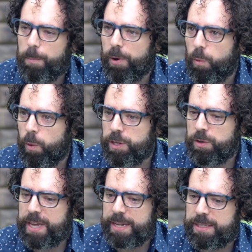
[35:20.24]
but when you
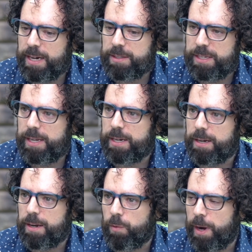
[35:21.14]
get dealt
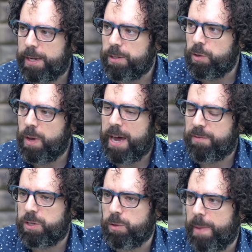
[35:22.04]
in, right, you
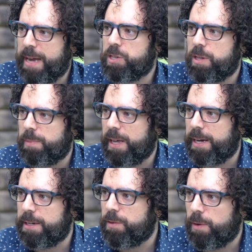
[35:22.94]
have to match the
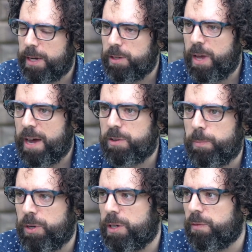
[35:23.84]
blind, right? You have to
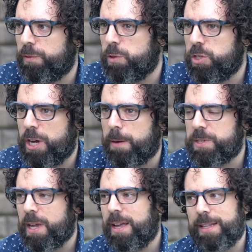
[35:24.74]
put in a few
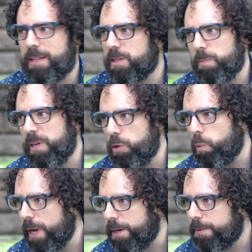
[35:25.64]
chips. That doesn't mean you
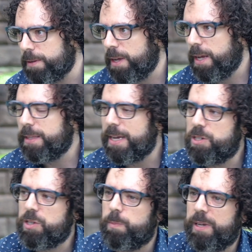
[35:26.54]
win. That
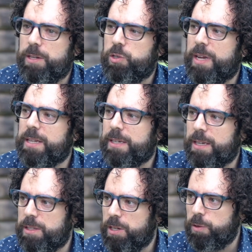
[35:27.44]
just means you get to
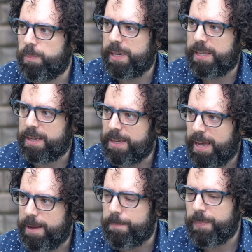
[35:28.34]
continue playing the
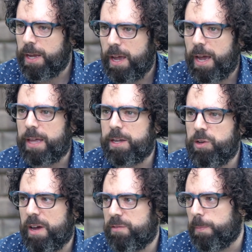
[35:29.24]
game. And then
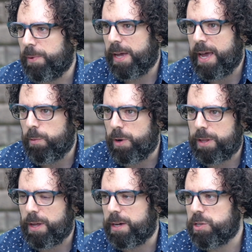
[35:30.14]
you have to play
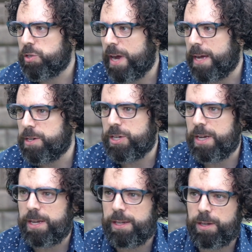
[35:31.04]
with
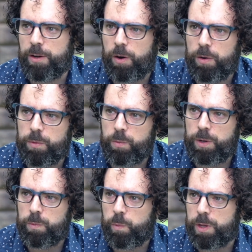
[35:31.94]
strategy, you know,
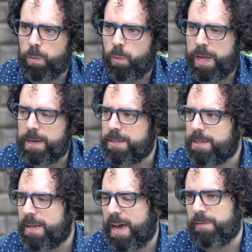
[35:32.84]
and with wit and
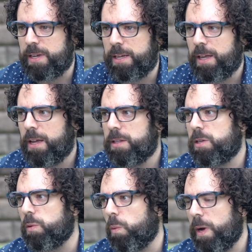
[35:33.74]
savvy
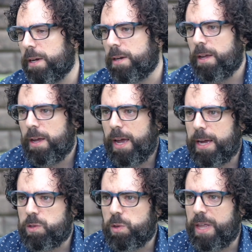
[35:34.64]
to win.
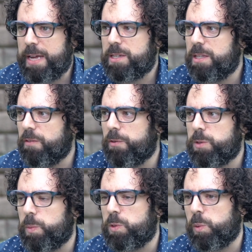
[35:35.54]
And so that's the
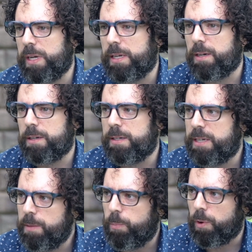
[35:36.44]
difference between
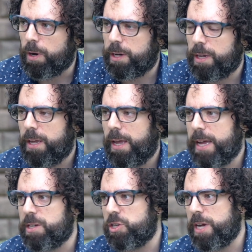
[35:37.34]
deep work
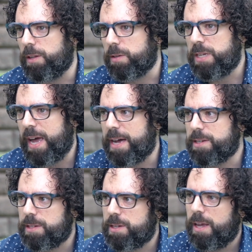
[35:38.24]
and shallow
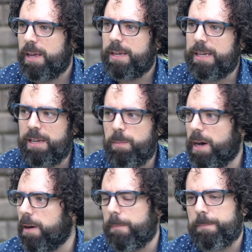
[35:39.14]
tasks.
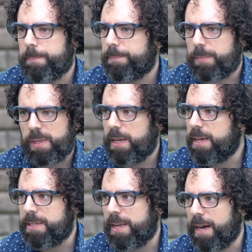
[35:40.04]
Email
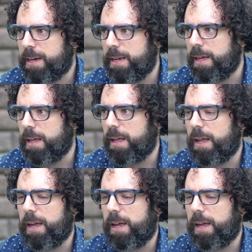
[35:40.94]
is not going to